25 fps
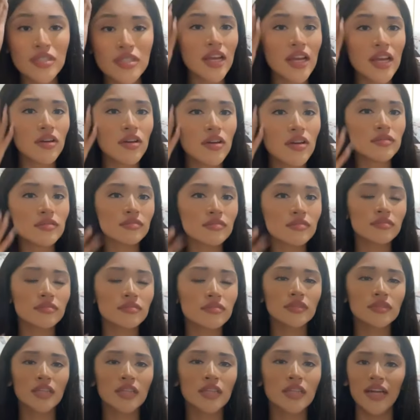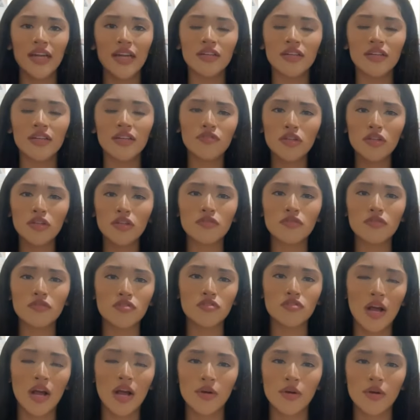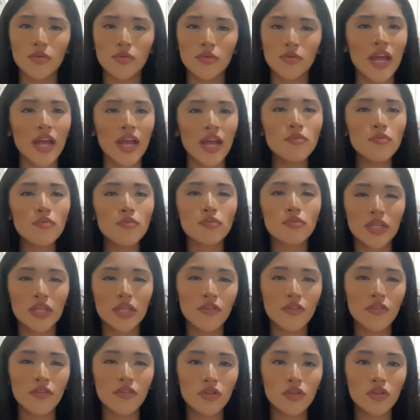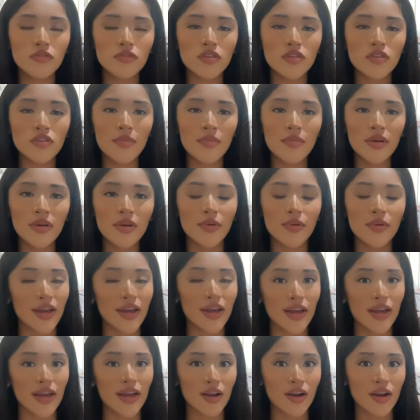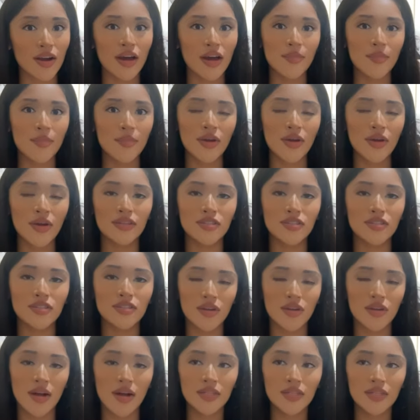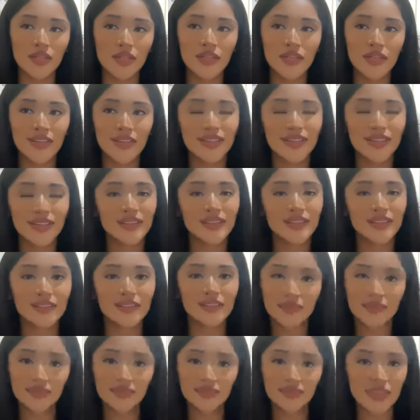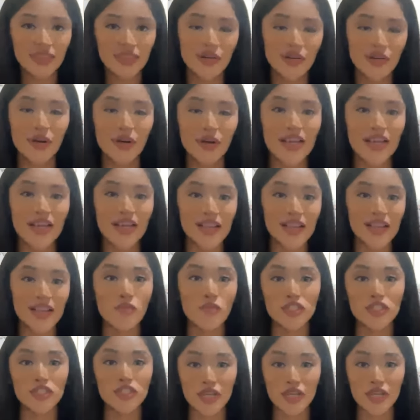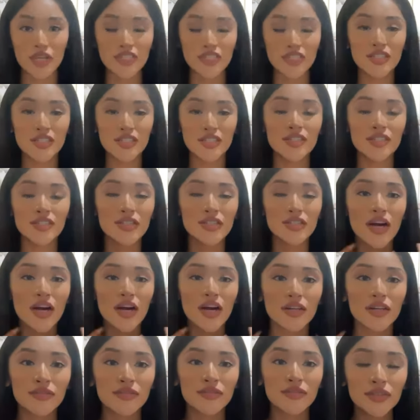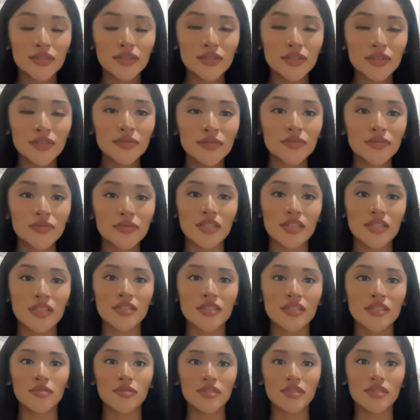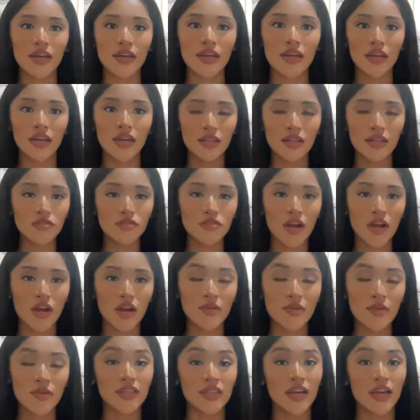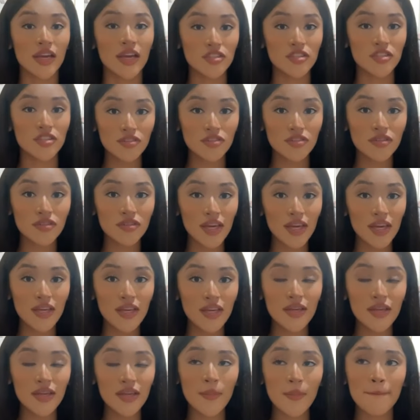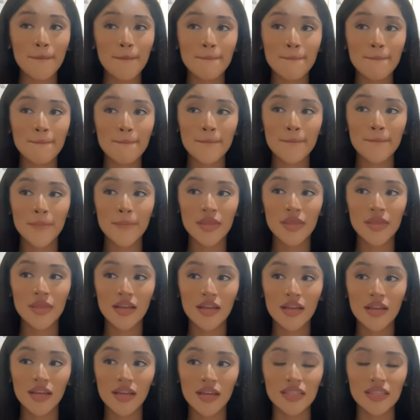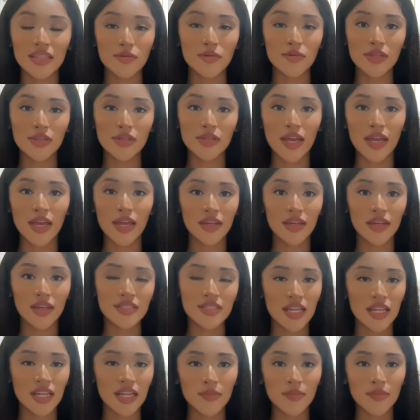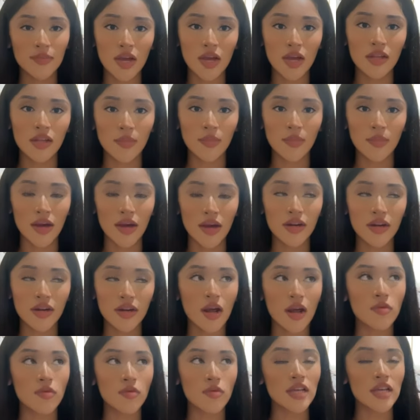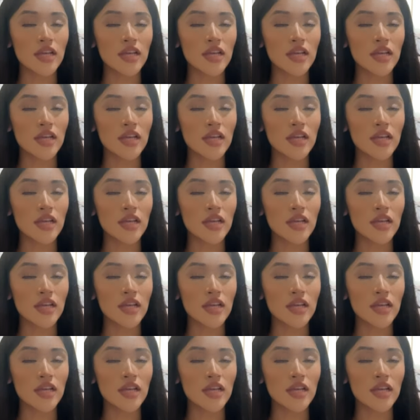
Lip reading: like kind of full of drama. Well, not really full of drama, but I got caught up on the drama, you know, as I was changing in the locker room, because there was like hella drama yesterday, and they were like telling me all about it, and I was